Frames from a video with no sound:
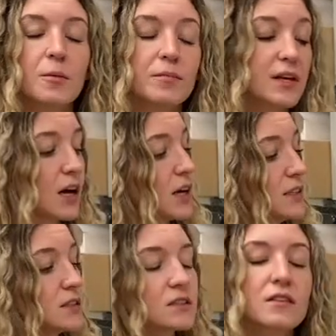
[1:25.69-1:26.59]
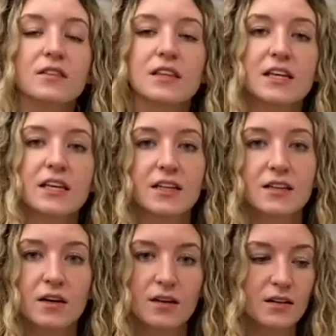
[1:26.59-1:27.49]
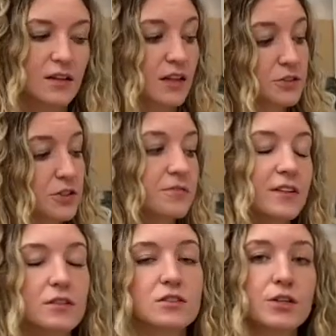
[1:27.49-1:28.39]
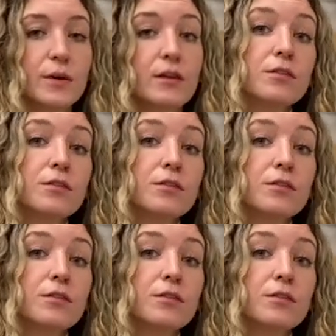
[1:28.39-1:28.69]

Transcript: Because the electric fields are going